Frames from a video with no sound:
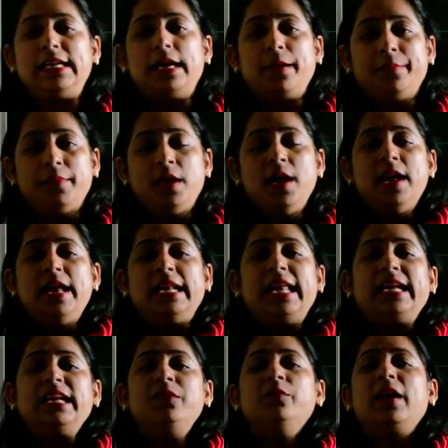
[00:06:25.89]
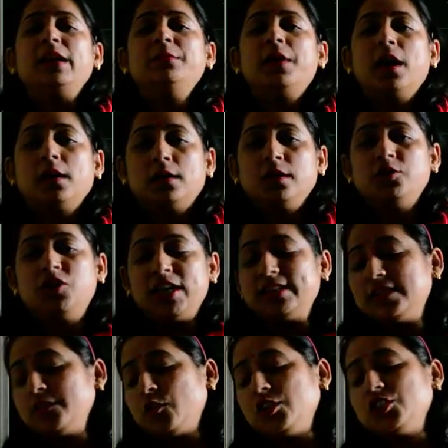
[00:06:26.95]
come, like in one marker.
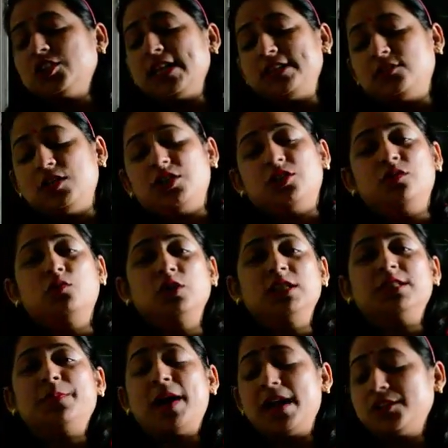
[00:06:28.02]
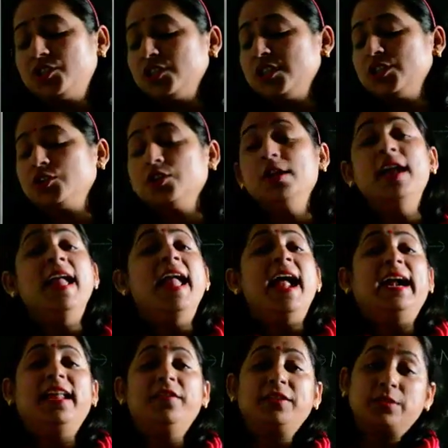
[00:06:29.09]
What is gestation, what is parturition,
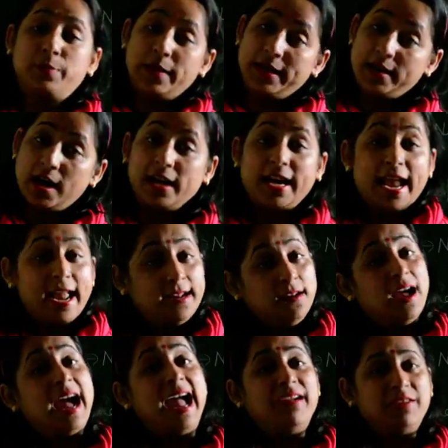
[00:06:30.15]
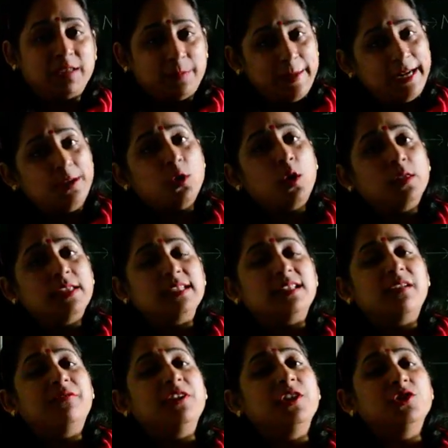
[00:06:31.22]
and I've explained again. I have explained all these
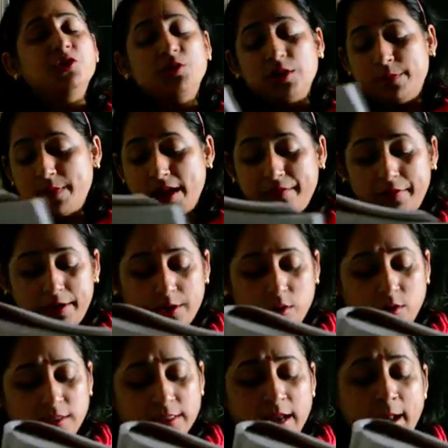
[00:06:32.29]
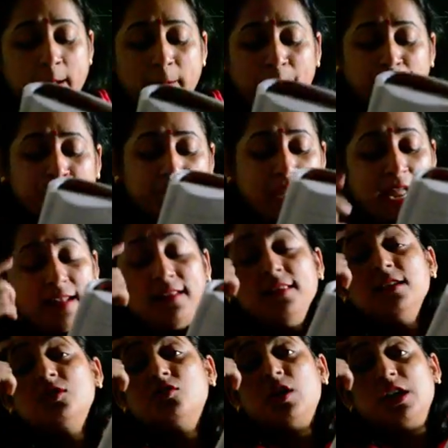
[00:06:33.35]
definitions in my videos. Then
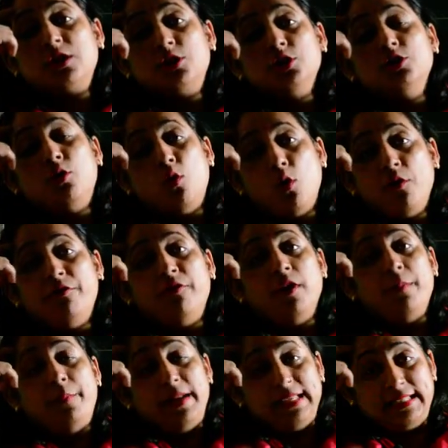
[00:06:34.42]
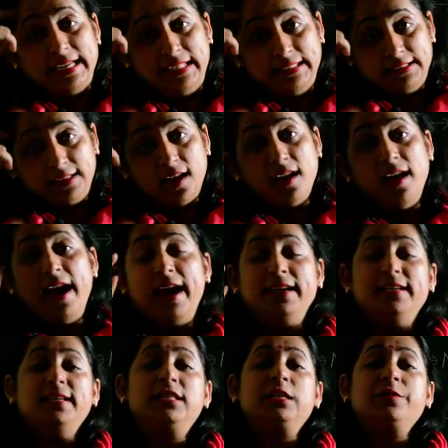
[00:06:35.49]
the structure of a placenta
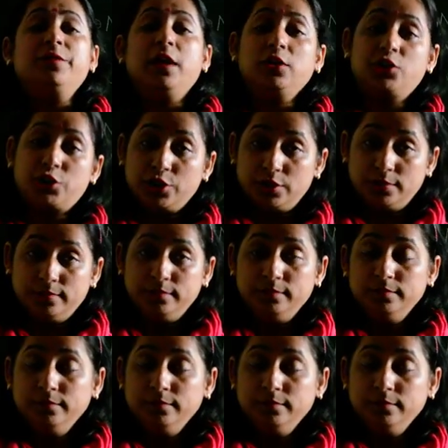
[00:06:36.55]
and its function.